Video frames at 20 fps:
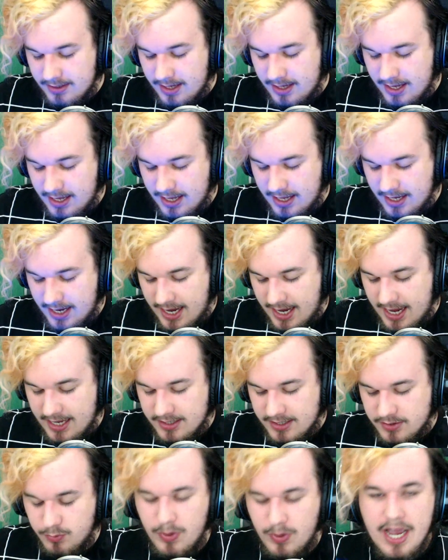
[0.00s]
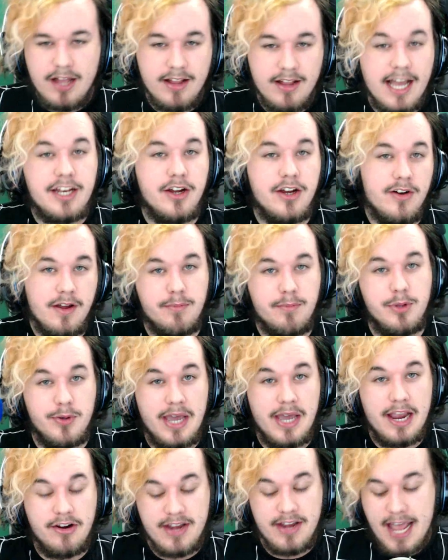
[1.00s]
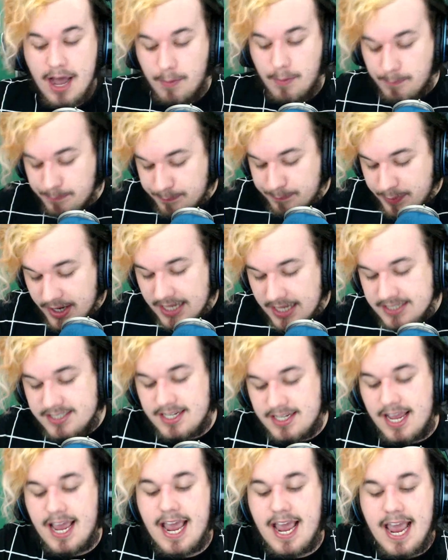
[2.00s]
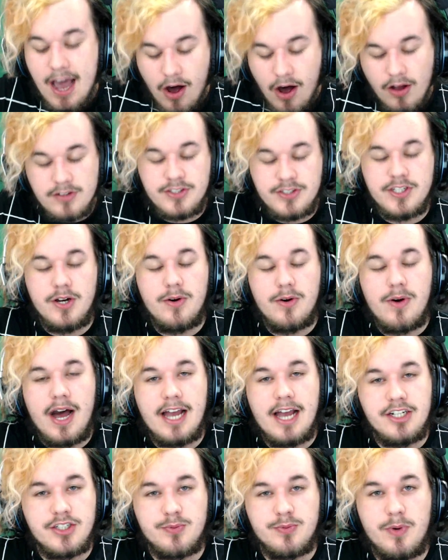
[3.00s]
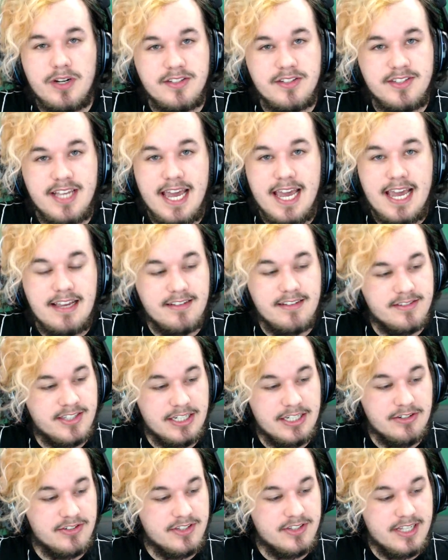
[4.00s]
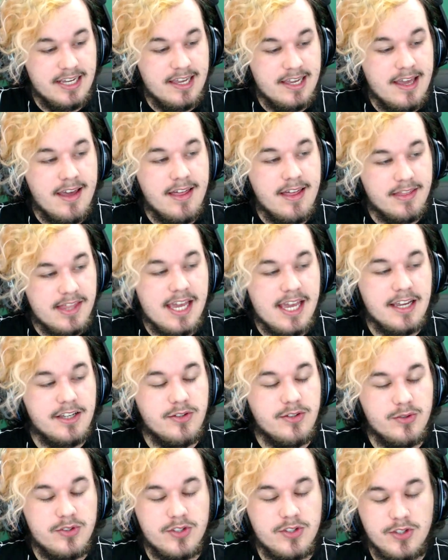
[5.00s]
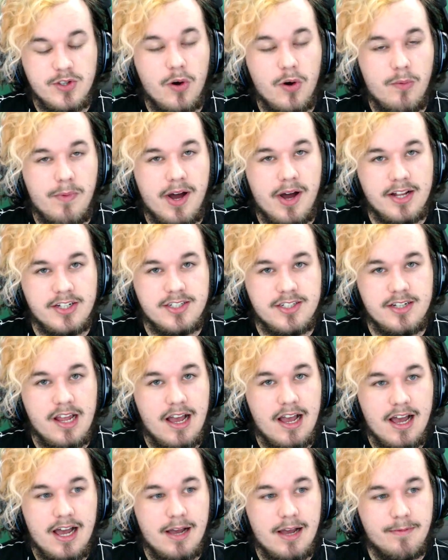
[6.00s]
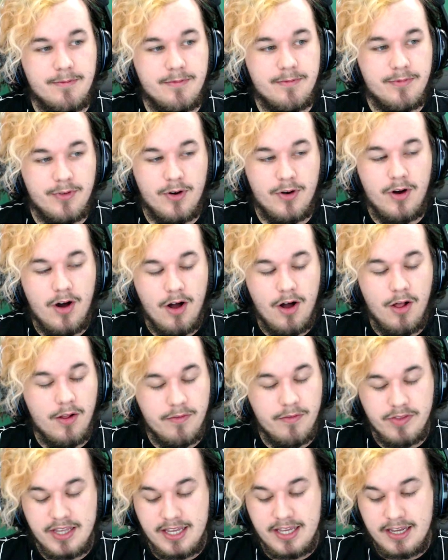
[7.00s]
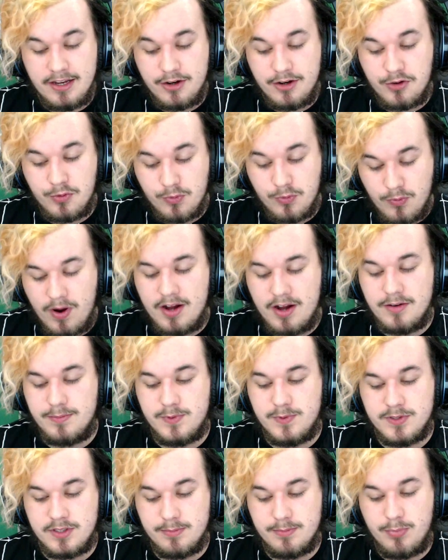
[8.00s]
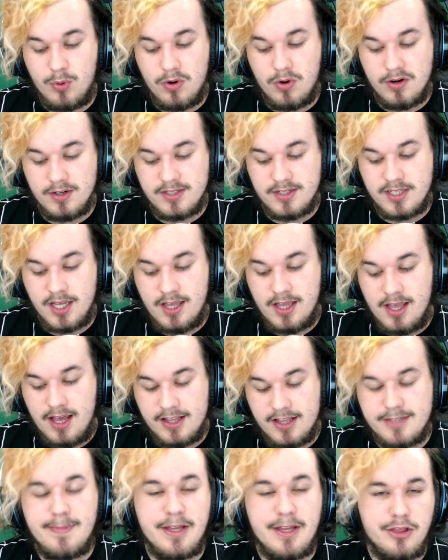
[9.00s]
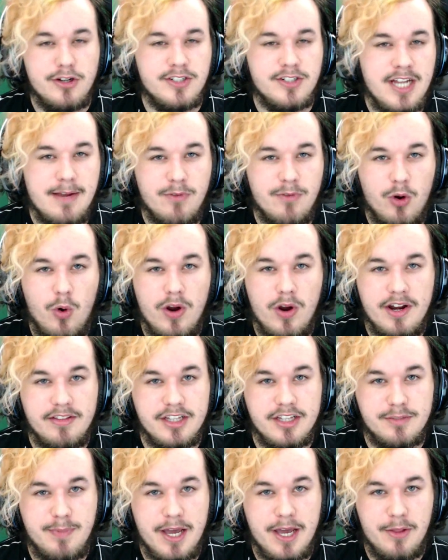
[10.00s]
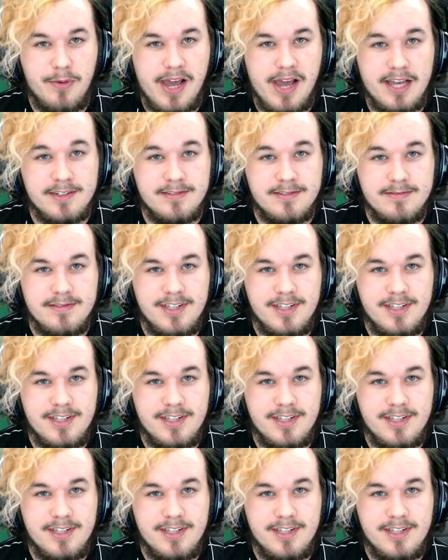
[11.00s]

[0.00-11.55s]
uh, and well, I don't have blue hair now. But also, I just want to say seriously, thank you so much um, for all the incredible support. This is my third time recording this, by the way.